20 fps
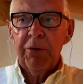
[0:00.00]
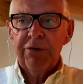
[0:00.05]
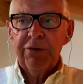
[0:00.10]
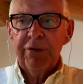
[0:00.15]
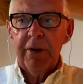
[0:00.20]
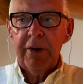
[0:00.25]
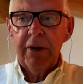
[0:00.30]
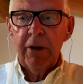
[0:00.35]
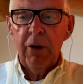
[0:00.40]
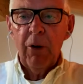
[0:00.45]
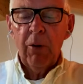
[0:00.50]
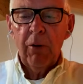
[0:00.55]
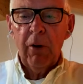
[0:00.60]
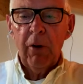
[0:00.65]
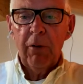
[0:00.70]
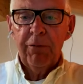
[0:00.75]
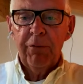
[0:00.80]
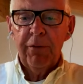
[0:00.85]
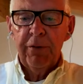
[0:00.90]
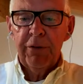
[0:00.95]

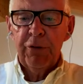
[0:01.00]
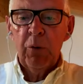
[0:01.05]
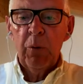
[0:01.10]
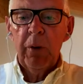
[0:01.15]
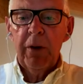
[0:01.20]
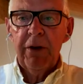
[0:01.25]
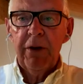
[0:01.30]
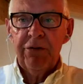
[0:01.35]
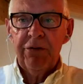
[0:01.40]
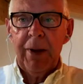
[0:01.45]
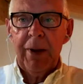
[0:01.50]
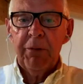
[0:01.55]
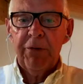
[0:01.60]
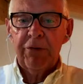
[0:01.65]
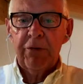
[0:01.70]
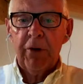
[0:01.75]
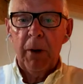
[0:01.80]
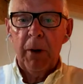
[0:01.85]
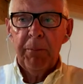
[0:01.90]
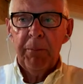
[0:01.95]
CEO of a newly
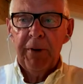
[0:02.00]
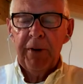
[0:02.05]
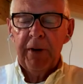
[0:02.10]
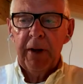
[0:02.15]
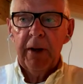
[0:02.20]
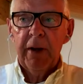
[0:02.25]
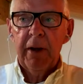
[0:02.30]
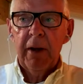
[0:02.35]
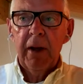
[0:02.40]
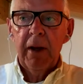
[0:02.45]
established company.